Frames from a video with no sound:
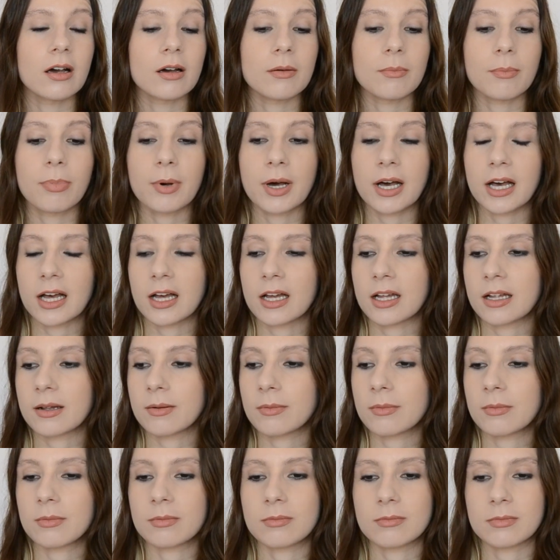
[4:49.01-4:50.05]
but
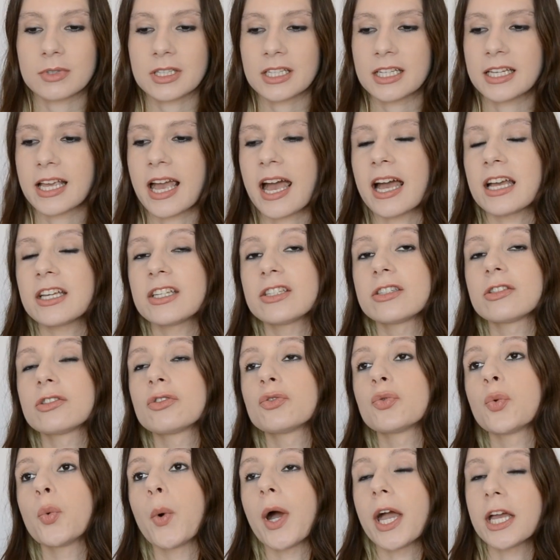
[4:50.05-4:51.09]
yeah,
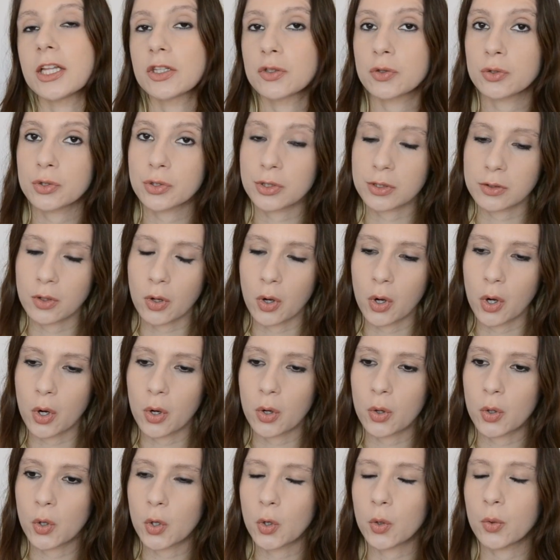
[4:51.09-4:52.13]
it's way too
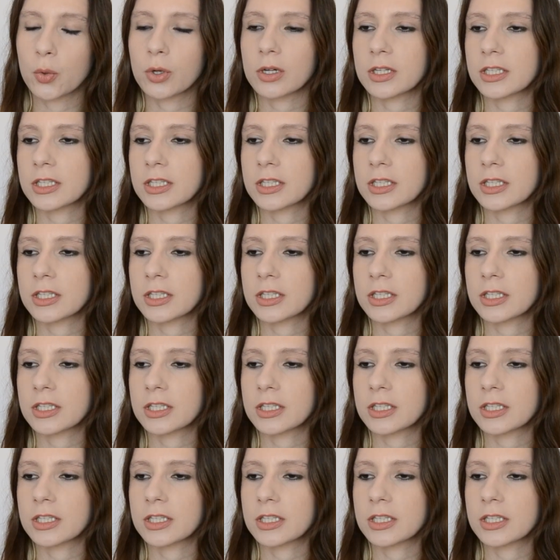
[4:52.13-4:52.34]
slow,